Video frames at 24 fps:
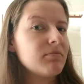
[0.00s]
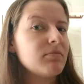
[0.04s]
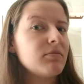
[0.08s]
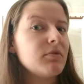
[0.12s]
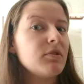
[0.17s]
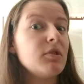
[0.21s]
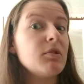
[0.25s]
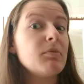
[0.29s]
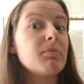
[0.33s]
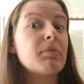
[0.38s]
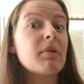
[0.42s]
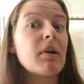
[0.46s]

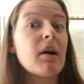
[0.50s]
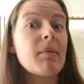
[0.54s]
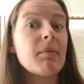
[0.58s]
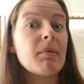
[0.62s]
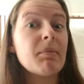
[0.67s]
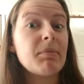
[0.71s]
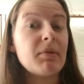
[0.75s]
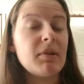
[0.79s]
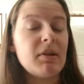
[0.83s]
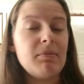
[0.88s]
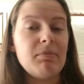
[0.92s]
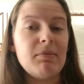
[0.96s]
You
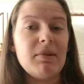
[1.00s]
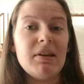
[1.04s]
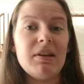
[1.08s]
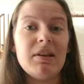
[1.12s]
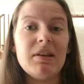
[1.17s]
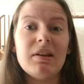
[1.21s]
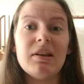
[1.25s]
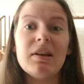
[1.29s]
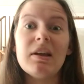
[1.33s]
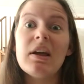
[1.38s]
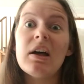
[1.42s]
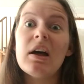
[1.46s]
probably
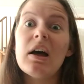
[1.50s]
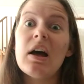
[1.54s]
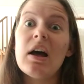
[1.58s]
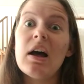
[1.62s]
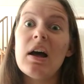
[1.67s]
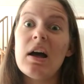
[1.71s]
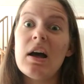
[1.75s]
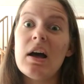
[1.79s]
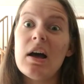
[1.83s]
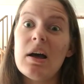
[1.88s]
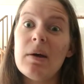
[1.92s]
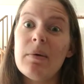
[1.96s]
mean,
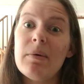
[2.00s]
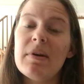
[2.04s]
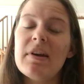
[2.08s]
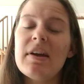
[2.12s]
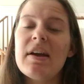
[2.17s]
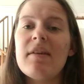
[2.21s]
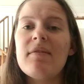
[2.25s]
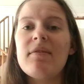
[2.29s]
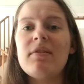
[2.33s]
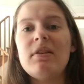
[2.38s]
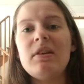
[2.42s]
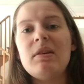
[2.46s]
I want to
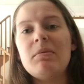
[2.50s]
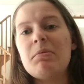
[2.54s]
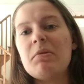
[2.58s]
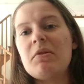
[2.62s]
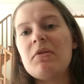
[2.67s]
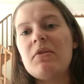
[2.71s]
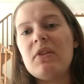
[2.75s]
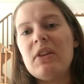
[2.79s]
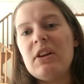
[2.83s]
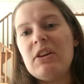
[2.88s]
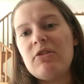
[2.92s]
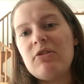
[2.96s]
have a deeper
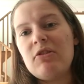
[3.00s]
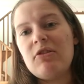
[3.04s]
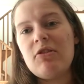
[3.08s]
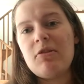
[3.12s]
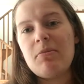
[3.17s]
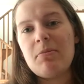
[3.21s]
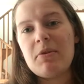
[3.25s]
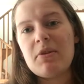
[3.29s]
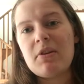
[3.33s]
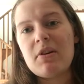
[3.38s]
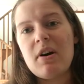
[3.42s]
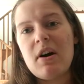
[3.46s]
relationship
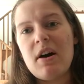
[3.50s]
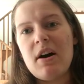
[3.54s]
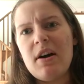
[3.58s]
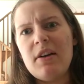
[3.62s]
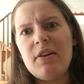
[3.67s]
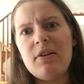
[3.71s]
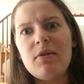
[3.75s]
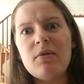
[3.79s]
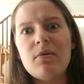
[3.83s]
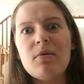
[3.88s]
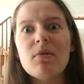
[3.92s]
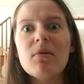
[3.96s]
with God,
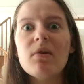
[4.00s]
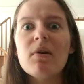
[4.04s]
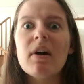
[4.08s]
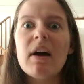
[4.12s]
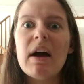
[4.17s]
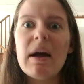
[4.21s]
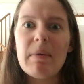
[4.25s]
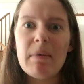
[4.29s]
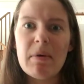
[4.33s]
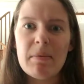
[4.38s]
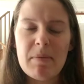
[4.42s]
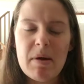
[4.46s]
or
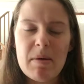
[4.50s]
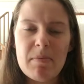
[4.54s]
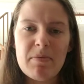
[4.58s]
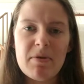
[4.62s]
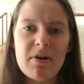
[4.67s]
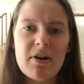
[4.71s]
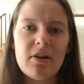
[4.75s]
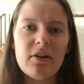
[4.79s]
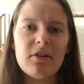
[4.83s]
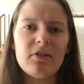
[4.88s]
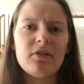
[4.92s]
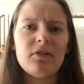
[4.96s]
I want my
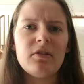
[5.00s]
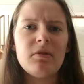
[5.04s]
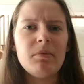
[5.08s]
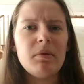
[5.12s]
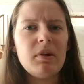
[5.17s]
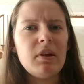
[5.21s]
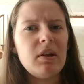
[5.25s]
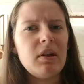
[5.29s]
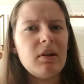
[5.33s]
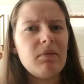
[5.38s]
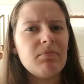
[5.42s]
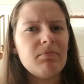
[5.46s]
prayers to
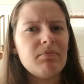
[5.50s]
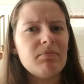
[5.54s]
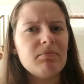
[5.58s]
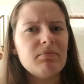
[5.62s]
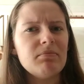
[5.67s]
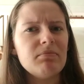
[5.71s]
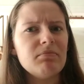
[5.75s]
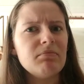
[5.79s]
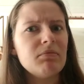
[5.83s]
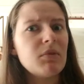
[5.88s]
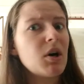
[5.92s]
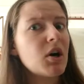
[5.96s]
be
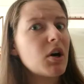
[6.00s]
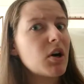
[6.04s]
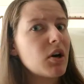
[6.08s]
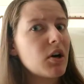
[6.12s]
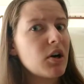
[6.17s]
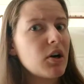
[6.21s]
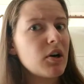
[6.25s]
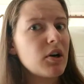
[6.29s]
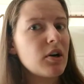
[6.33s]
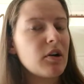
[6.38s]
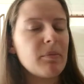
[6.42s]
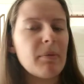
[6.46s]

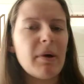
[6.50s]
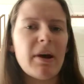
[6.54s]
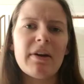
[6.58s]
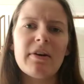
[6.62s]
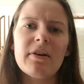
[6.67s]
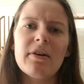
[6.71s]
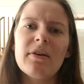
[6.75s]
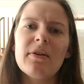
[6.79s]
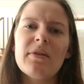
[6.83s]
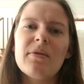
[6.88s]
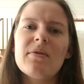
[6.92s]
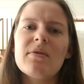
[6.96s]
heard
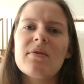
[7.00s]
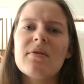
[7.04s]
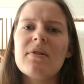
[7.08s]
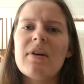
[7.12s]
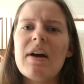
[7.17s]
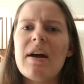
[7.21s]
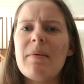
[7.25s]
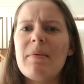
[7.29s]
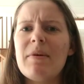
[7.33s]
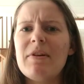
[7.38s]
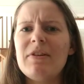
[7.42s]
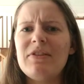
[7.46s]
better, or
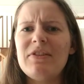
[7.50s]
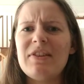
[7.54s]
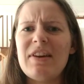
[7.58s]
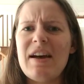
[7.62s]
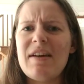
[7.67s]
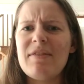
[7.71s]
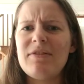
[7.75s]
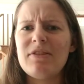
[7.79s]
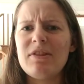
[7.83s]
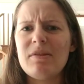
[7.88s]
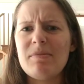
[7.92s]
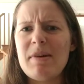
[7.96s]
I want to
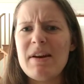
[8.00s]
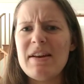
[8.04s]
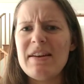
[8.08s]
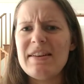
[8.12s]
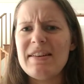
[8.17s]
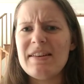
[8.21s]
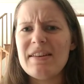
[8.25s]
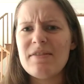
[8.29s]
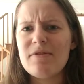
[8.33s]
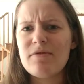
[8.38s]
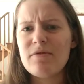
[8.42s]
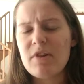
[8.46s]
have some
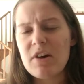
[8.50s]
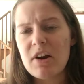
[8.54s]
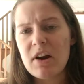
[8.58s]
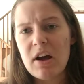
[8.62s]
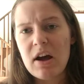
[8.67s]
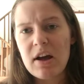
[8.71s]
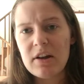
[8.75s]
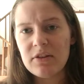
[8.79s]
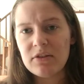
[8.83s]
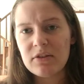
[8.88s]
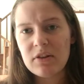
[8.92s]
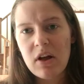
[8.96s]
idea where
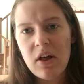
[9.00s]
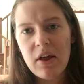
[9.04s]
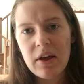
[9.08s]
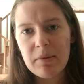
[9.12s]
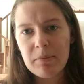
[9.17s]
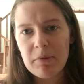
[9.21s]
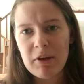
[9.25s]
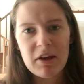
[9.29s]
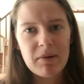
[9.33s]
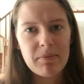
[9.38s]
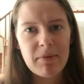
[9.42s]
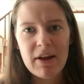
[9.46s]
God is calling
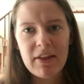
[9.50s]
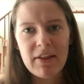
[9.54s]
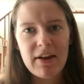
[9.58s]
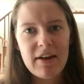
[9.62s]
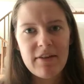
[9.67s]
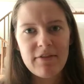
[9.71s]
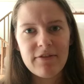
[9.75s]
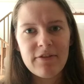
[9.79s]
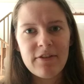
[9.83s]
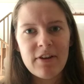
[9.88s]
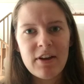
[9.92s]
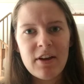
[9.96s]
me in my
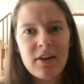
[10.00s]
life.